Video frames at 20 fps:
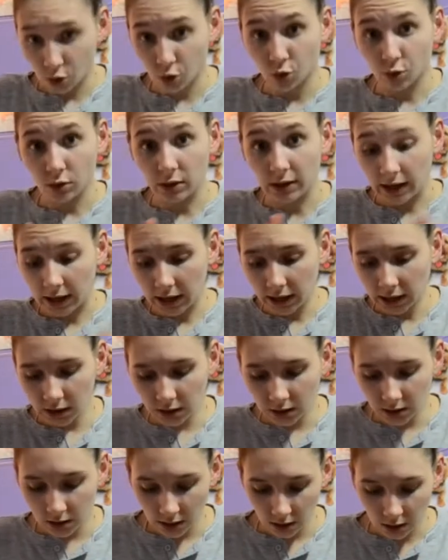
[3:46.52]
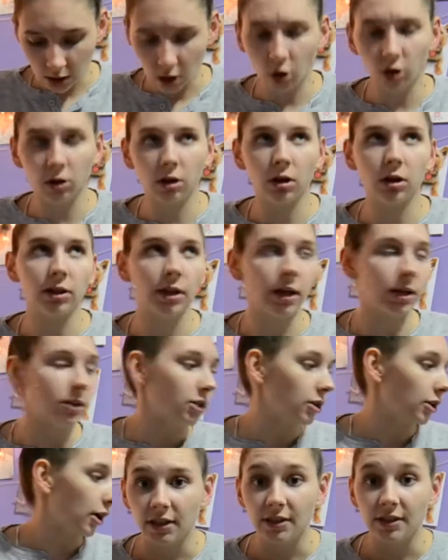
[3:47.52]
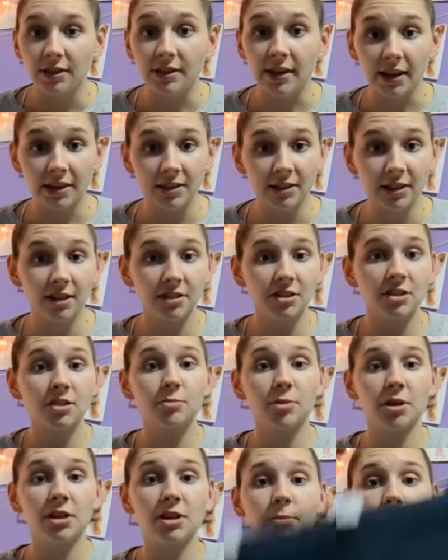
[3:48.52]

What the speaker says: Oh, next. Oh, yes. Okay. Next, I got this Brandy